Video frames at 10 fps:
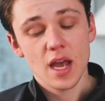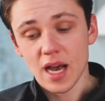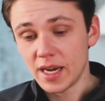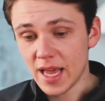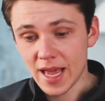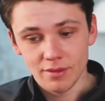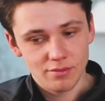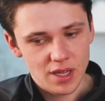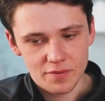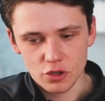And then
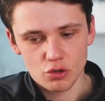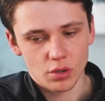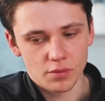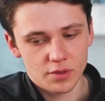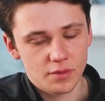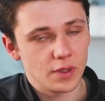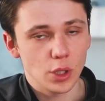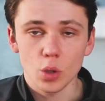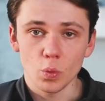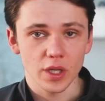if you're struggling
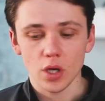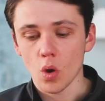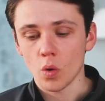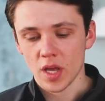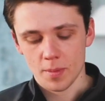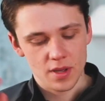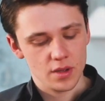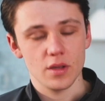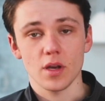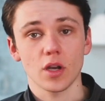with a goalkeeper,
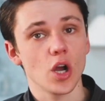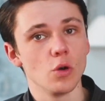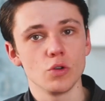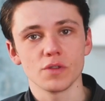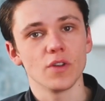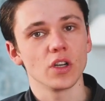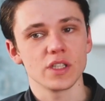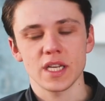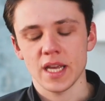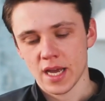a coach, a
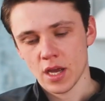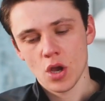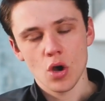volunteer,